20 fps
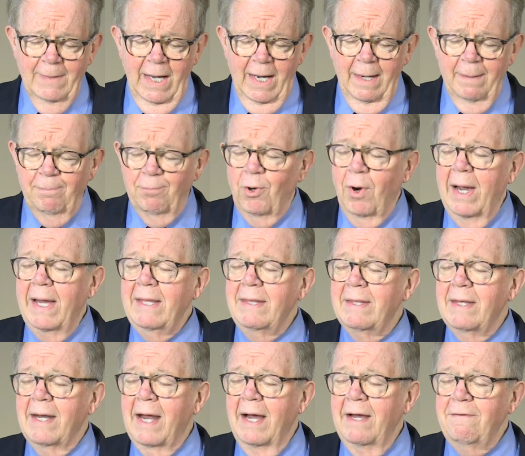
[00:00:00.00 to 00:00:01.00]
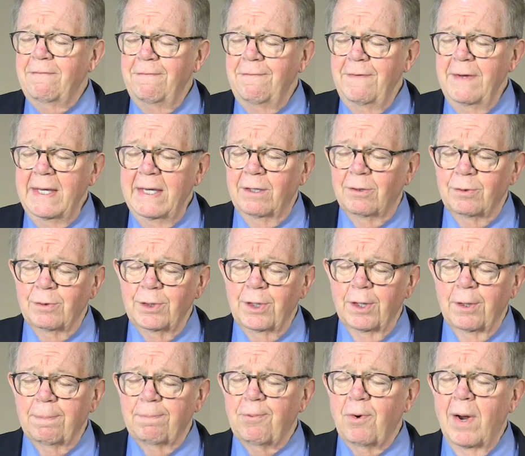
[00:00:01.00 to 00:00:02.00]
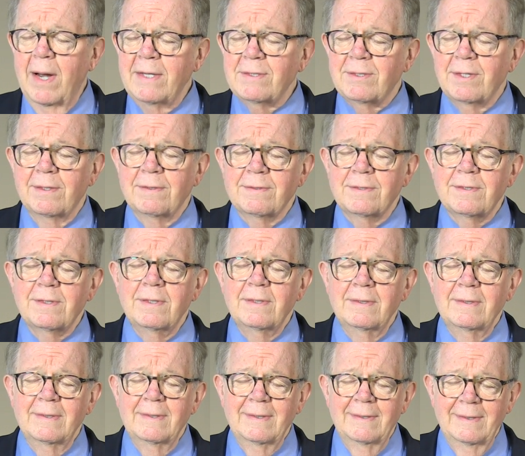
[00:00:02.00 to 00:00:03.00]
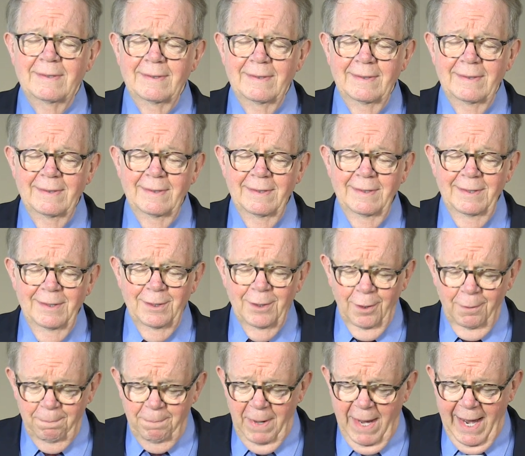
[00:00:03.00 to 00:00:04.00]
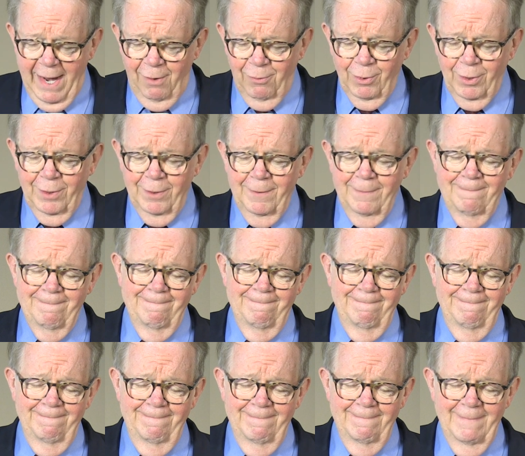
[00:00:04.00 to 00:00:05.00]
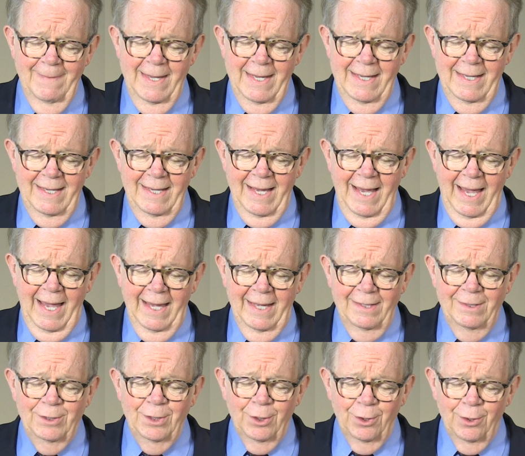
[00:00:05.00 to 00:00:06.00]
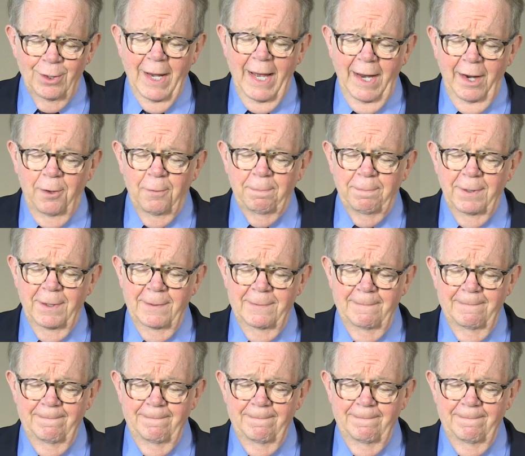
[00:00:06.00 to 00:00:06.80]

I pray that I feel your presence, your power, and your help.